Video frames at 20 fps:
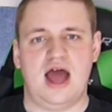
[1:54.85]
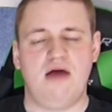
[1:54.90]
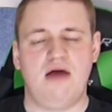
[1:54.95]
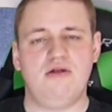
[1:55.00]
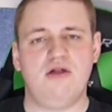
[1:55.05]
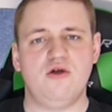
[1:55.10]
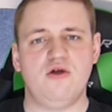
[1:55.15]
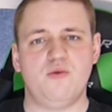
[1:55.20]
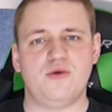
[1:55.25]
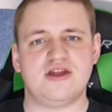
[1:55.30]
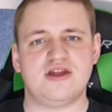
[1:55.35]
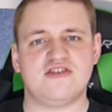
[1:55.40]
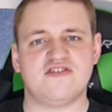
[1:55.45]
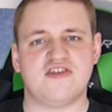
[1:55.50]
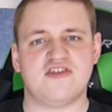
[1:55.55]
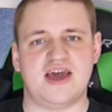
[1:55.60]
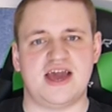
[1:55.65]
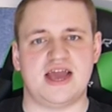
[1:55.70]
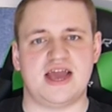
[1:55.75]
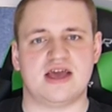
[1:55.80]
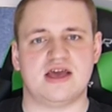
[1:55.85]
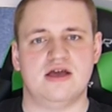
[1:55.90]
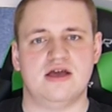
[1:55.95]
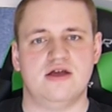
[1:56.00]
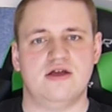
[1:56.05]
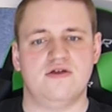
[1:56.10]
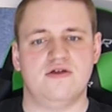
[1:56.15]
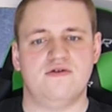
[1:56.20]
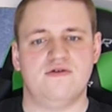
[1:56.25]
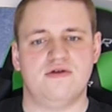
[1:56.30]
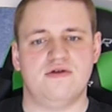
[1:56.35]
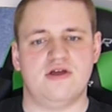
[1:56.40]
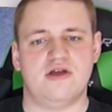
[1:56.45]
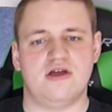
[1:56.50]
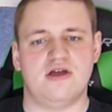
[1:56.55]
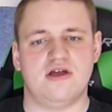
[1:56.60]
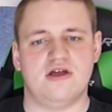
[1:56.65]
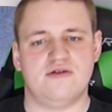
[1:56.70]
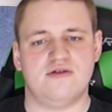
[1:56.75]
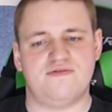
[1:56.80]
How long would it take
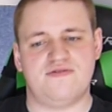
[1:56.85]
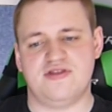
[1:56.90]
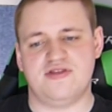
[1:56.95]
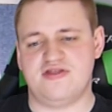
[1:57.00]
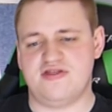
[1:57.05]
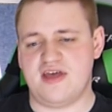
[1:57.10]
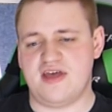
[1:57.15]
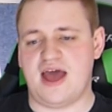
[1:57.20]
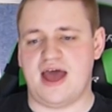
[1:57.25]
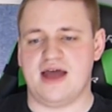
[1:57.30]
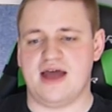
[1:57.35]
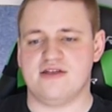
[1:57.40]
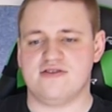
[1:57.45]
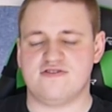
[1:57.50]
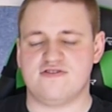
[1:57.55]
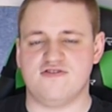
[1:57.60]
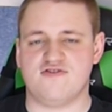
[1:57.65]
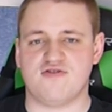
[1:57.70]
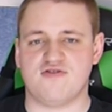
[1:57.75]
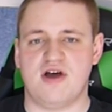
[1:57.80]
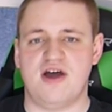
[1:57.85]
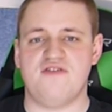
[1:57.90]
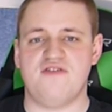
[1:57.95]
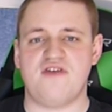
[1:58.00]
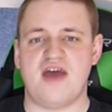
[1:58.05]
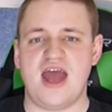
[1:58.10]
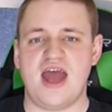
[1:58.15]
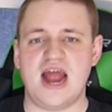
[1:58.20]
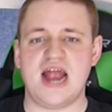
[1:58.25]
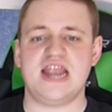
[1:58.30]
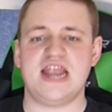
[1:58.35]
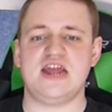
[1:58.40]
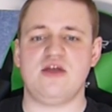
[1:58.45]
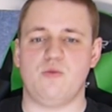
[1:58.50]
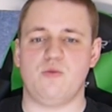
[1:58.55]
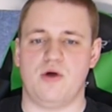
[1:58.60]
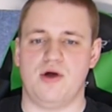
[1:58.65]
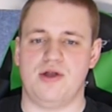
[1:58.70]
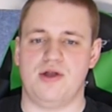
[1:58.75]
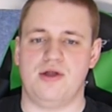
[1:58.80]
for that to drive
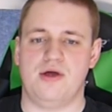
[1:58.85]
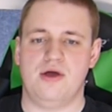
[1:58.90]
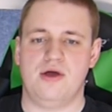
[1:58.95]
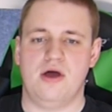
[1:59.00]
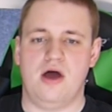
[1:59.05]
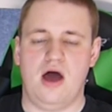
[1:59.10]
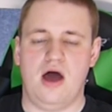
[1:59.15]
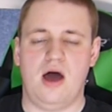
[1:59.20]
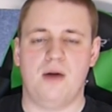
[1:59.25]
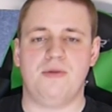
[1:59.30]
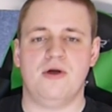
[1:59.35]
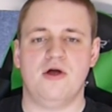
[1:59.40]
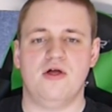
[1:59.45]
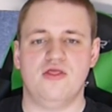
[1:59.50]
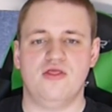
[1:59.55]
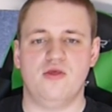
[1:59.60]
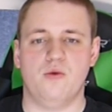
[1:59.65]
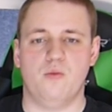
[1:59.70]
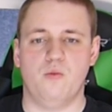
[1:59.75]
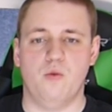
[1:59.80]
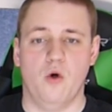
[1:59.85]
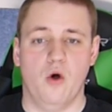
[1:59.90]
anyone up the